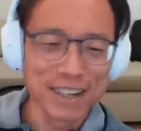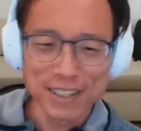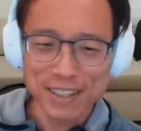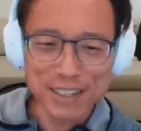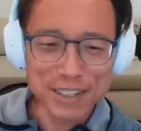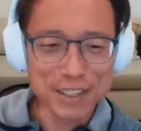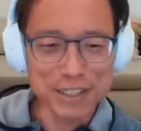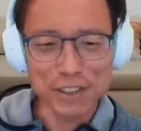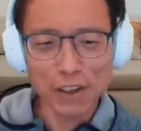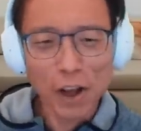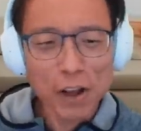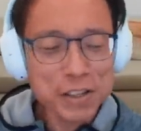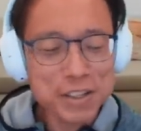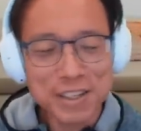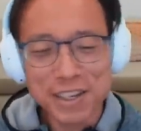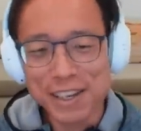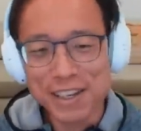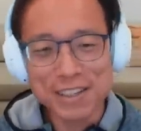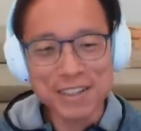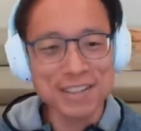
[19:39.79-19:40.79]
This is
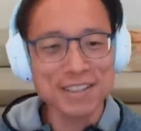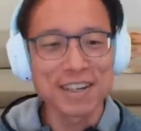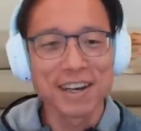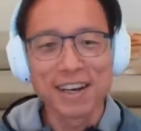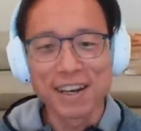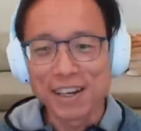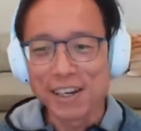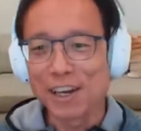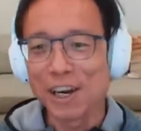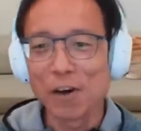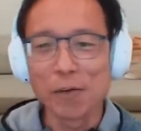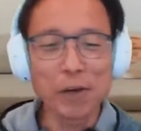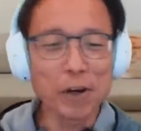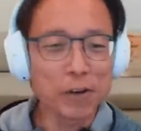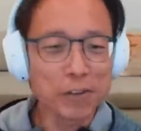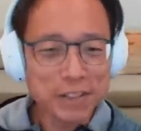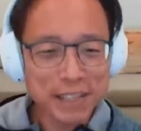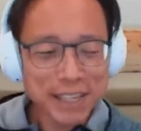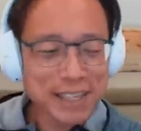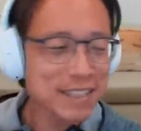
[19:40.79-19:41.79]
nonsense. You know, we
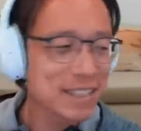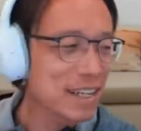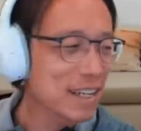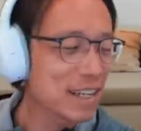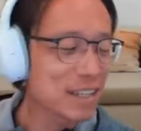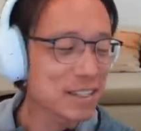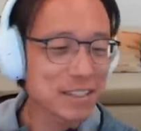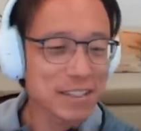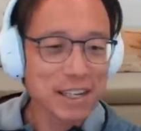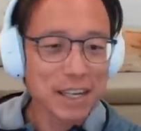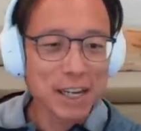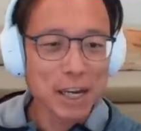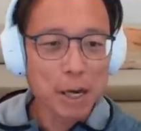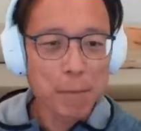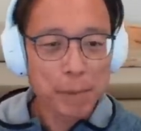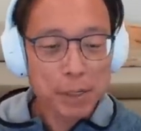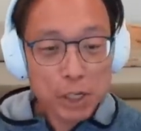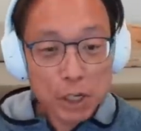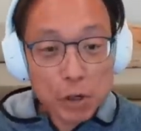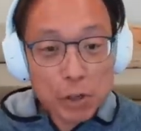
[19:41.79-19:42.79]
don't need this.
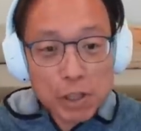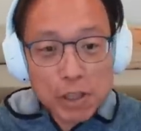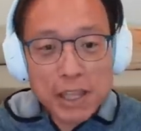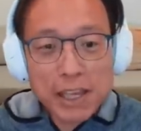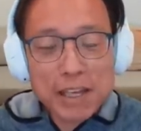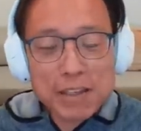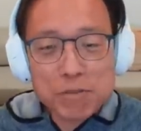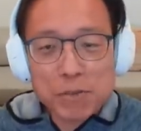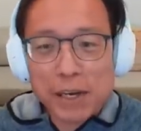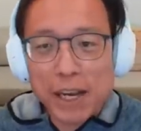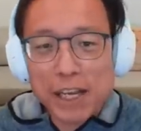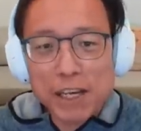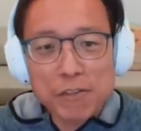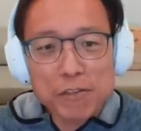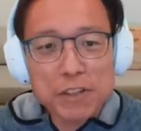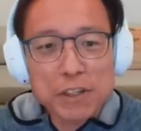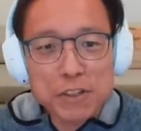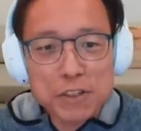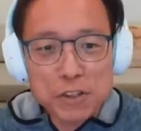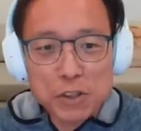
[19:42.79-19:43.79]
But you know, the thing is, what
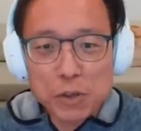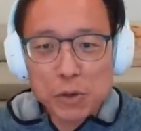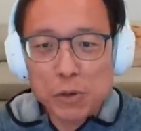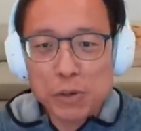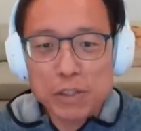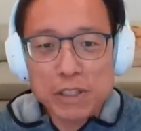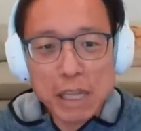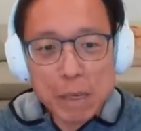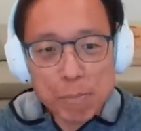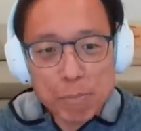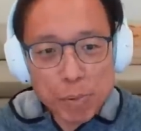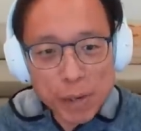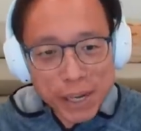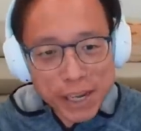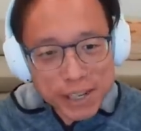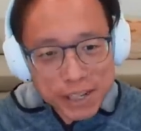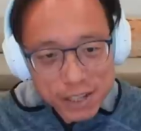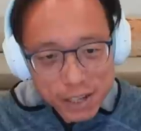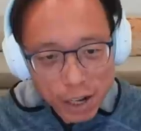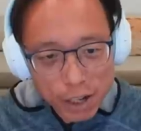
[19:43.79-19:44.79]
NFTs do is they bring
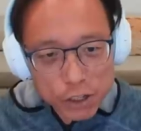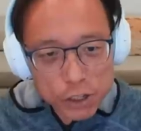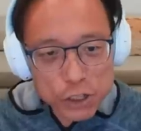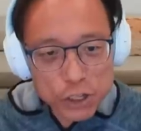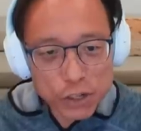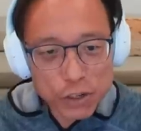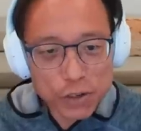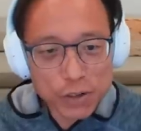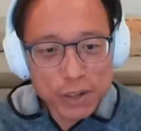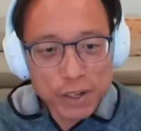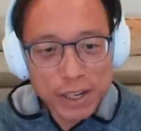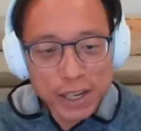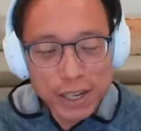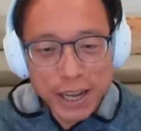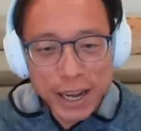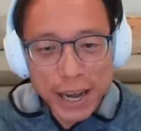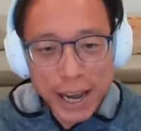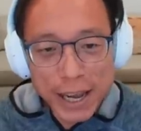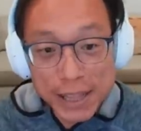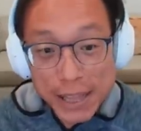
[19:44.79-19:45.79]
in culture
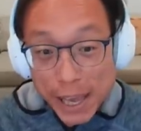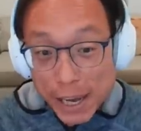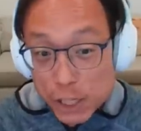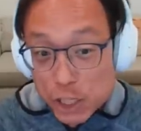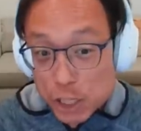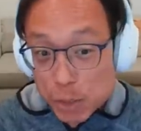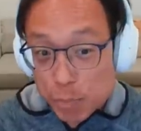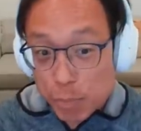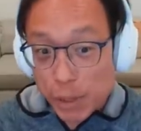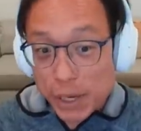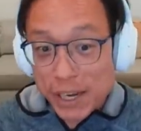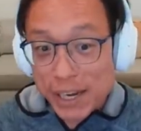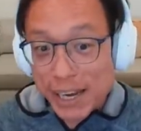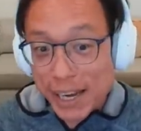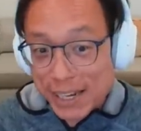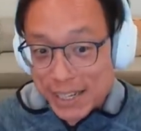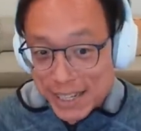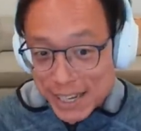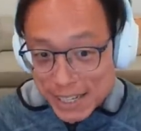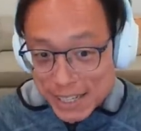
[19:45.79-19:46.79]
and they actually bring in
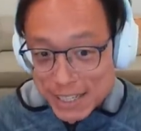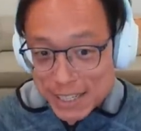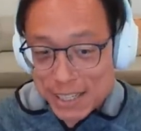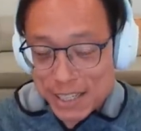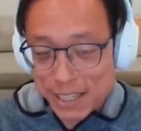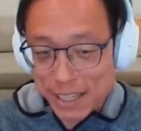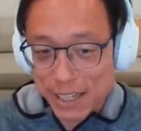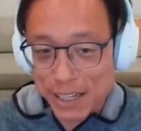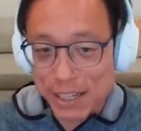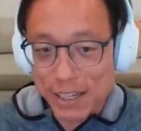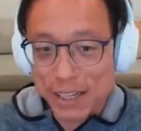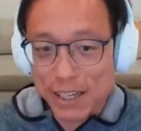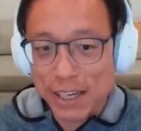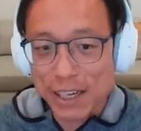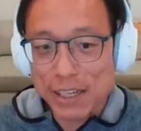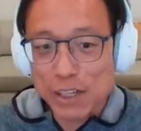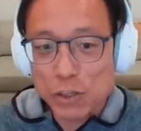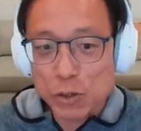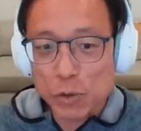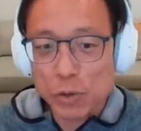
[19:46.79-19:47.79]
identity
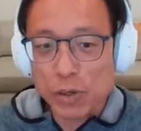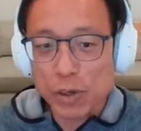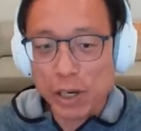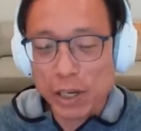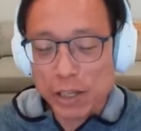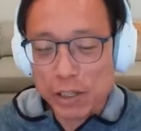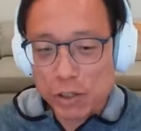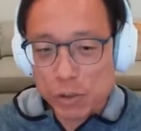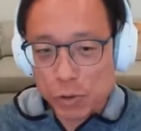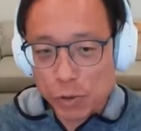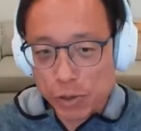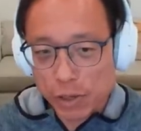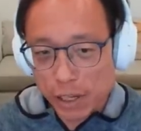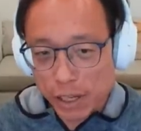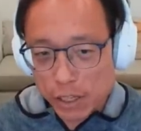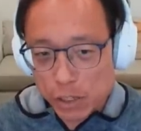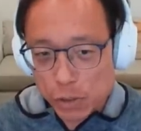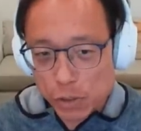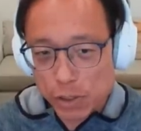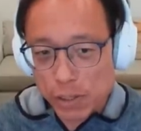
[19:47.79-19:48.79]
into a, into a,
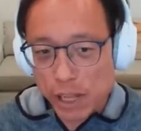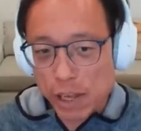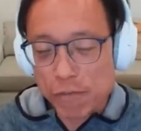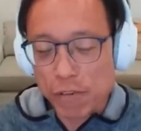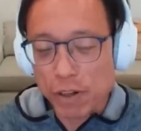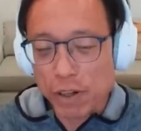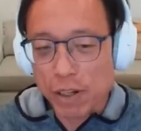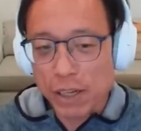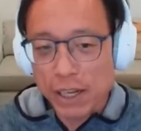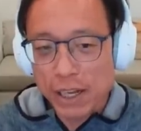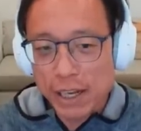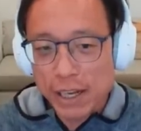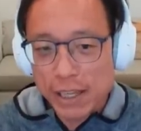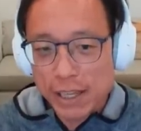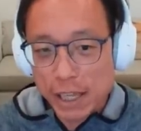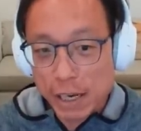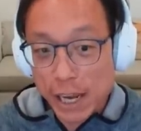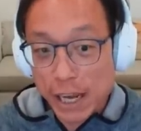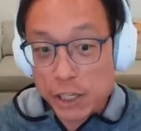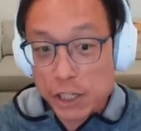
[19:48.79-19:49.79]
into a level
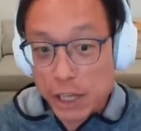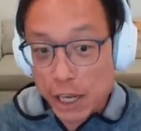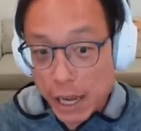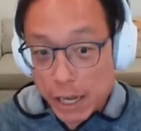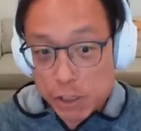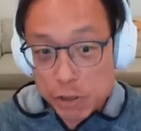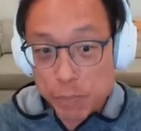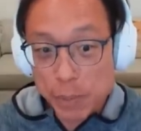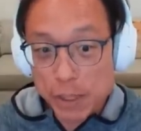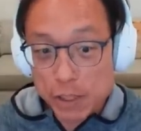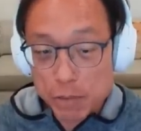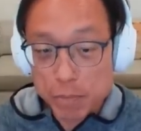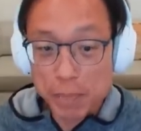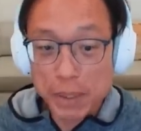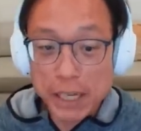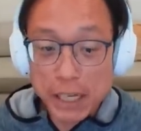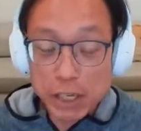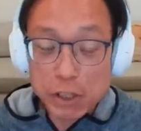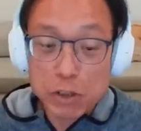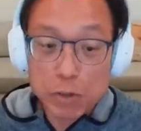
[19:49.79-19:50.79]
that actually speaks
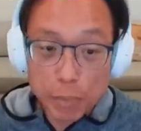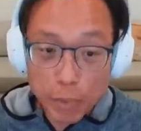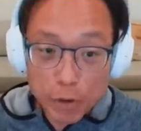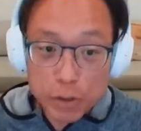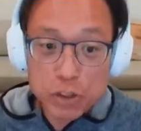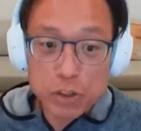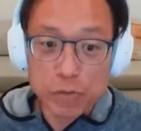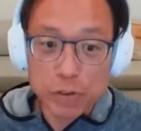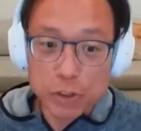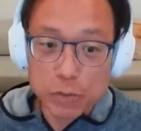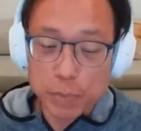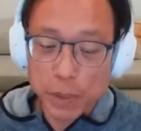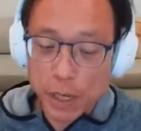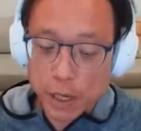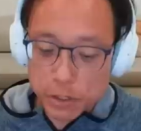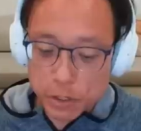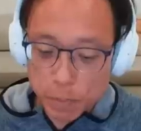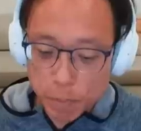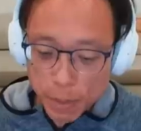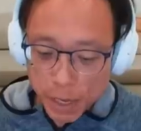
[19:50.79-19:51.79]
meaning to most of us.
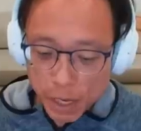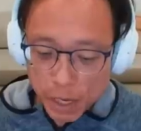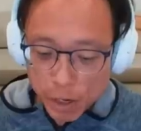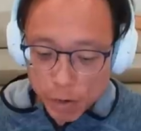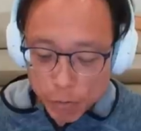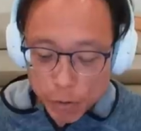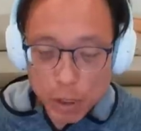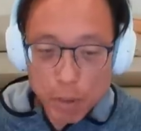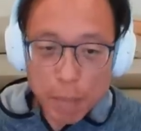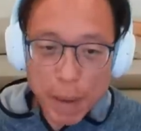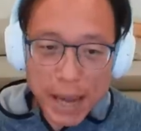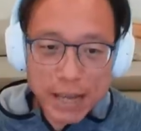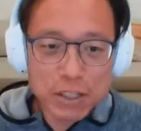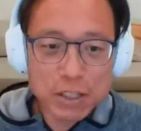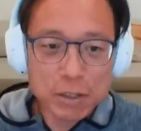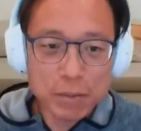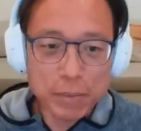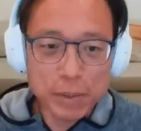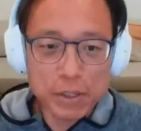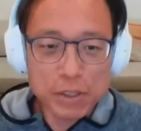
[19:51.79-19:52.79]
Because for the
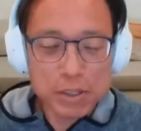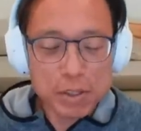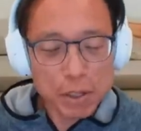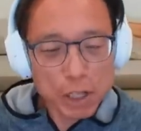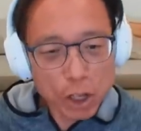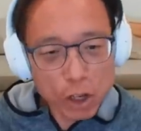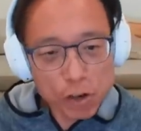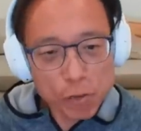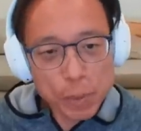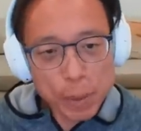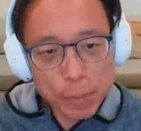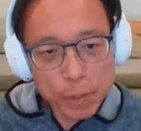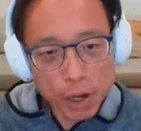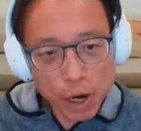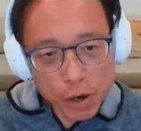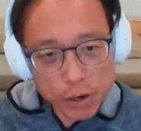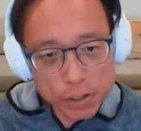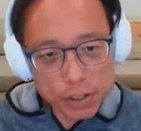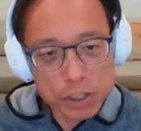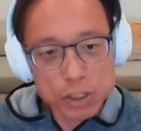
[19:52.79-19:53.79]
maximalists, a lot of people
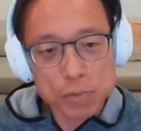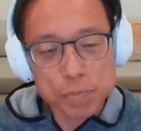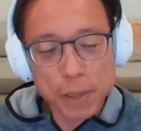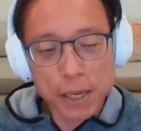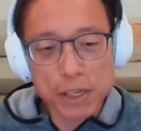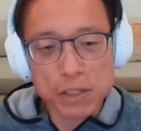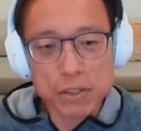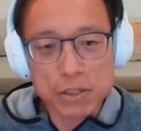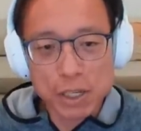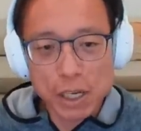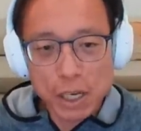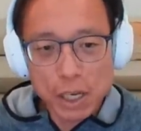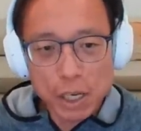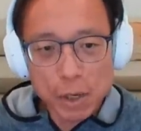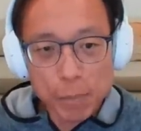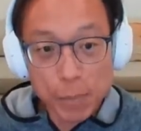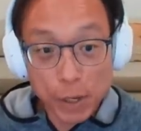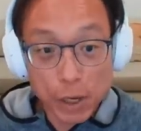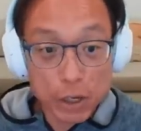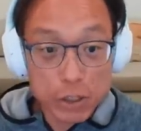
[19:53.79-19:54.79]
are in this space
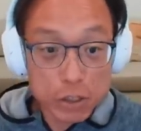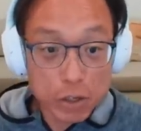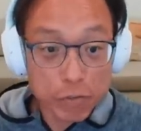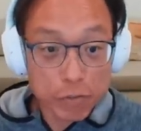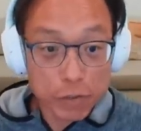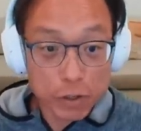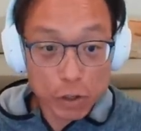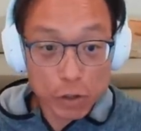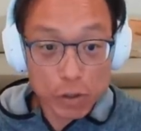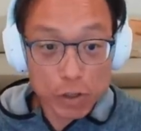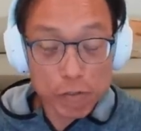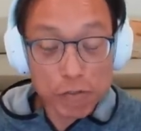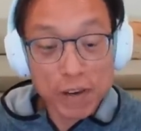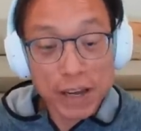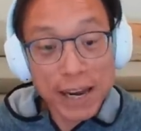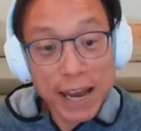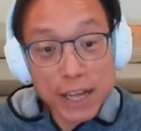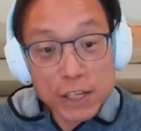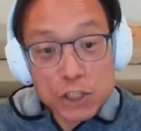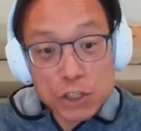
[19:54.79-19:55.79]
because of you know the
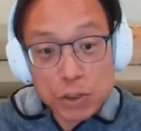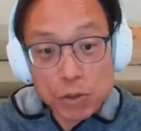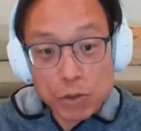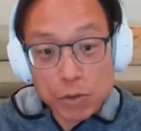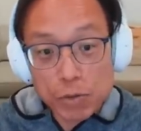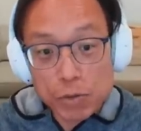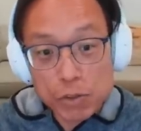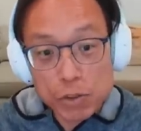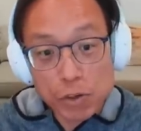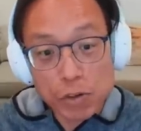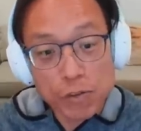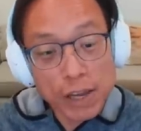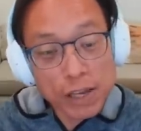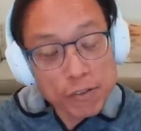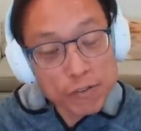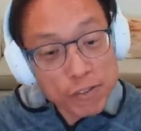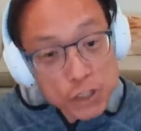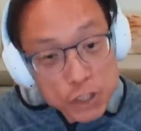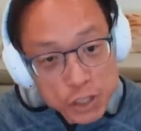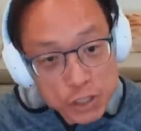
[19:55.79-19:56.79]
financial sort of
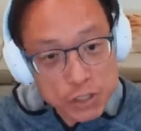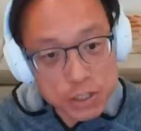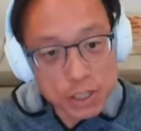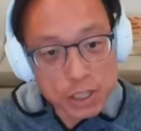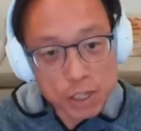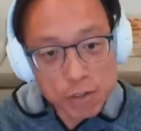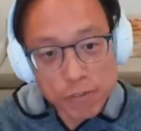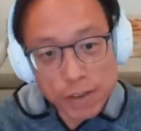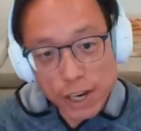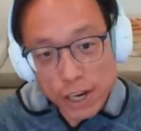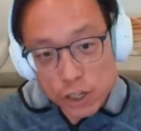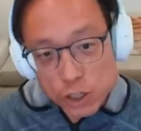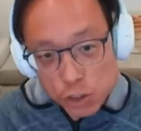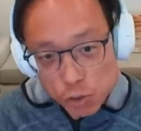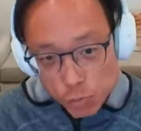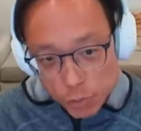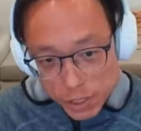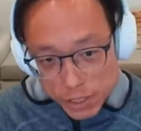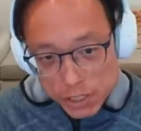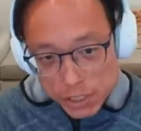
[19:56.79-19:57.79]
efficiency, the
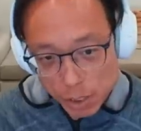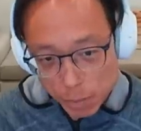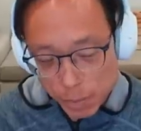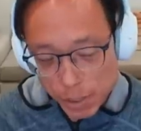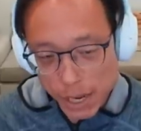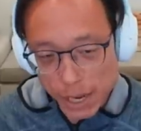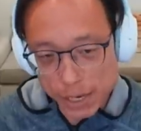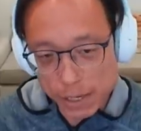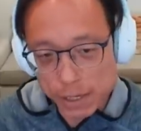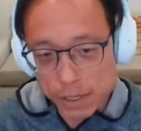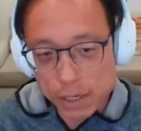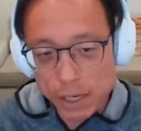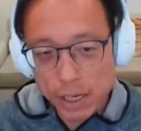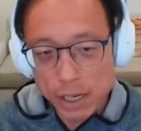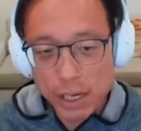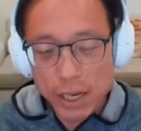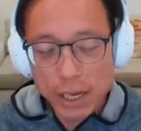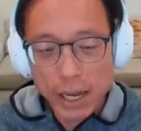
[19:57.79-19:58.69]
financial reasoning behind it.